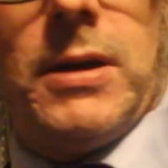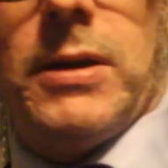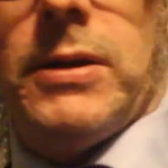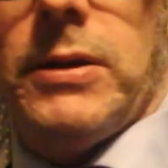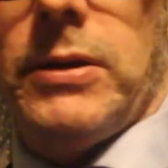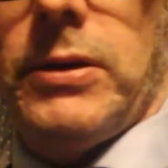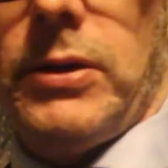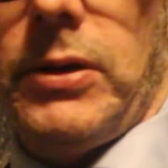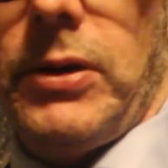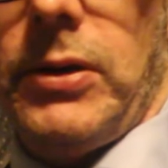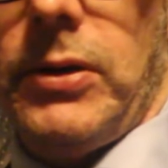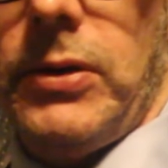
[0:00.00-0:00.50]

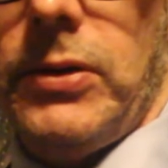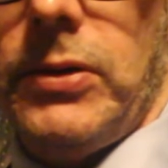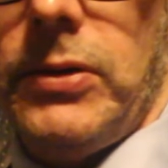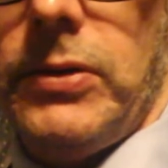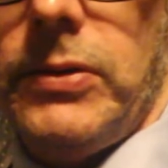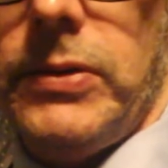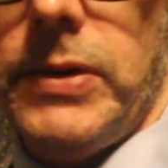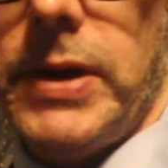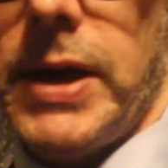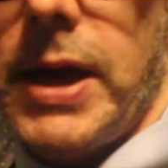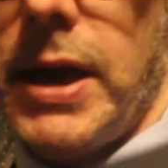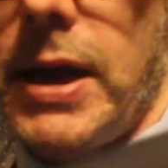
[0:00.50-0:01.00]
no,
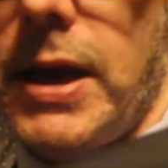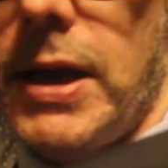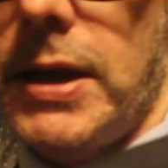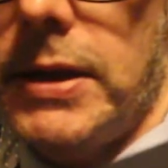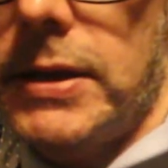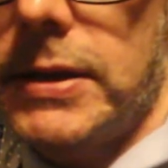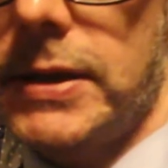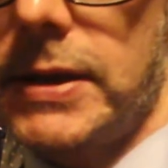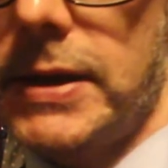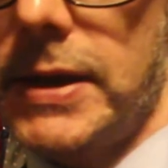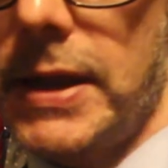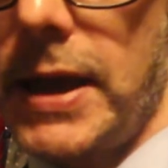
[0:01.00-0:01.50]
you can't
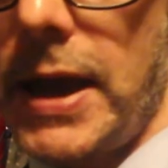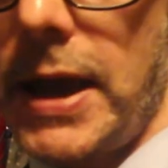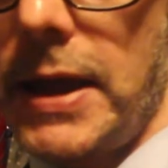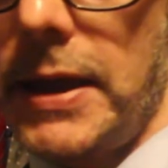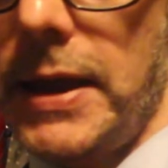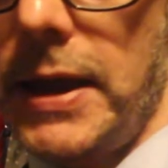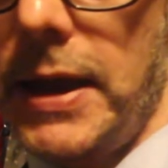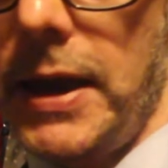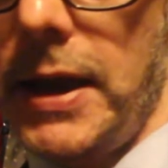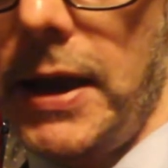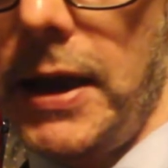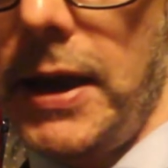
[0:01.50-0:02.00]
see that
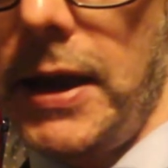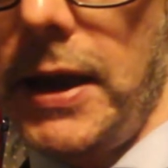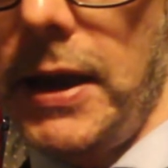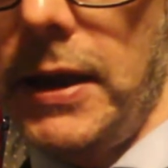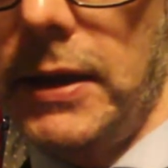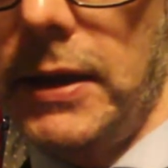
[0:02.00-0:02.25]
there.